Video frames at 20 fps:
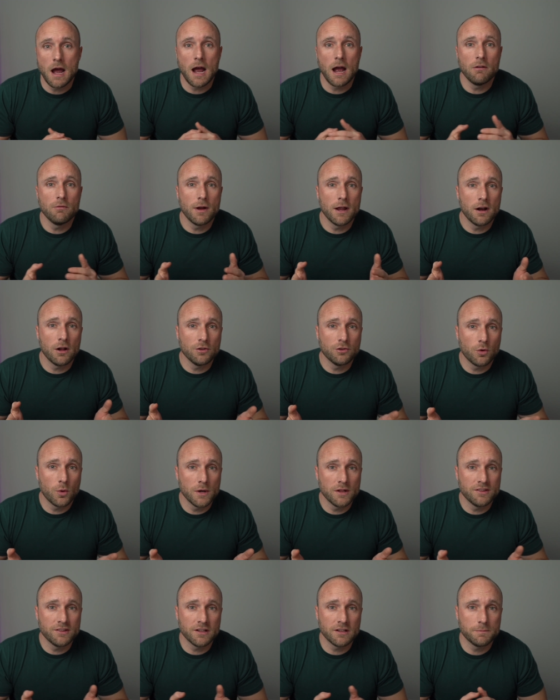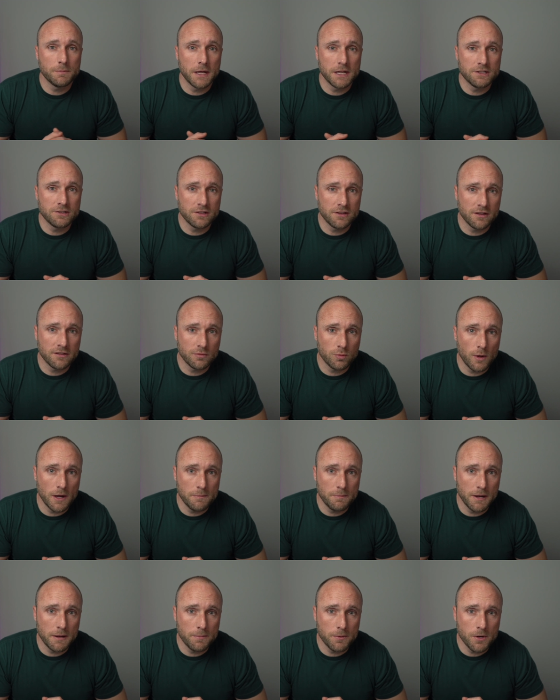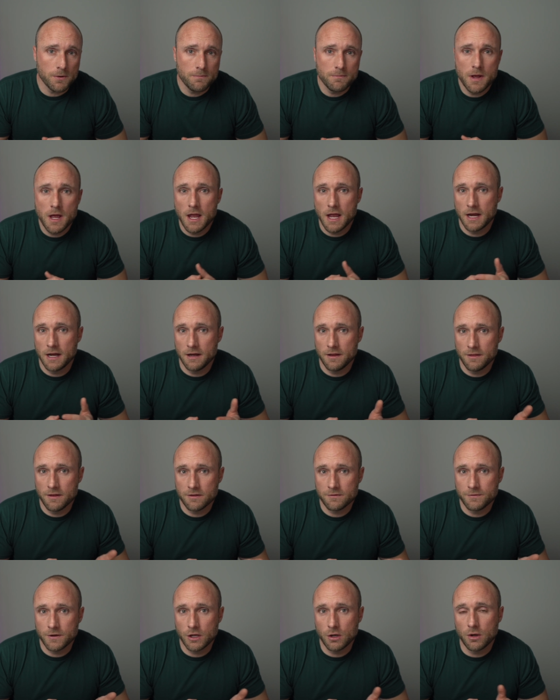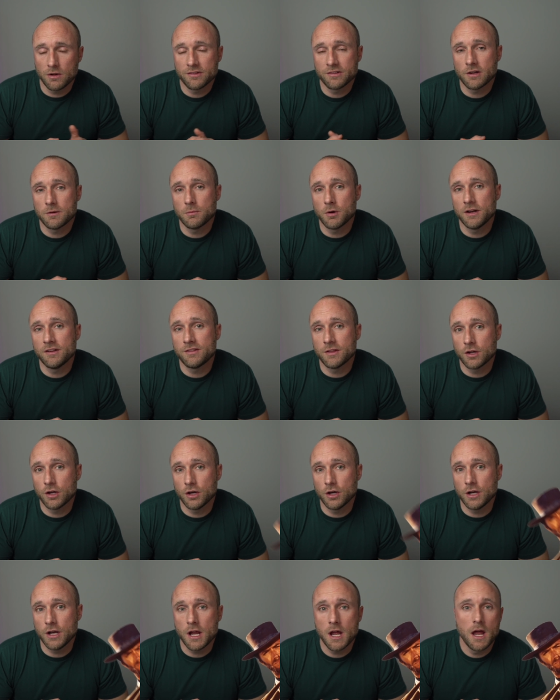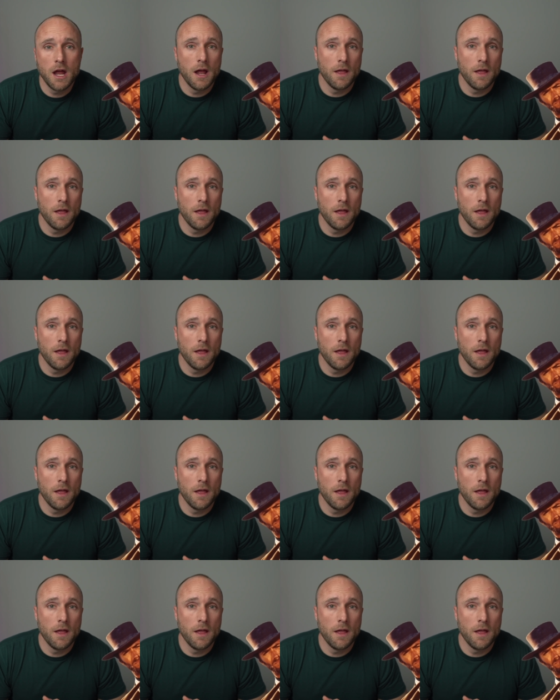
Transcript: I read all 26 pages of this white paper, and in this video I'll summarize the good,